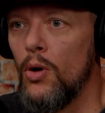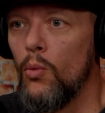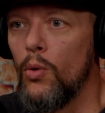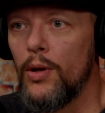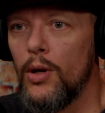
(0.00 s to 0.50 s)

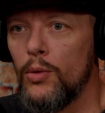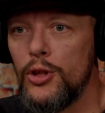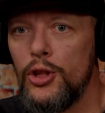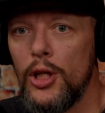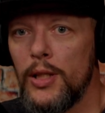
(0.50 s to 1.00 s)
where there
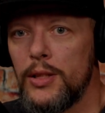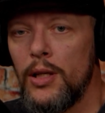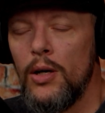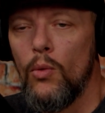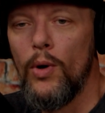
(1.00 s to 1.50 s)
was
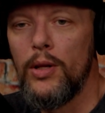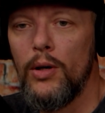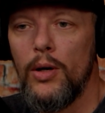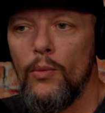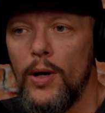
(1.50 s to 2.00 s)
just, whether
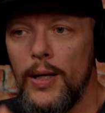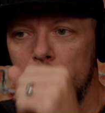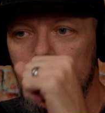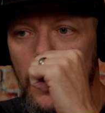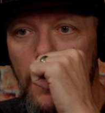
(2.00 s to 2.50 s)
it
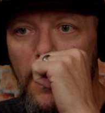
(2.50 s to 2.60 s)
was,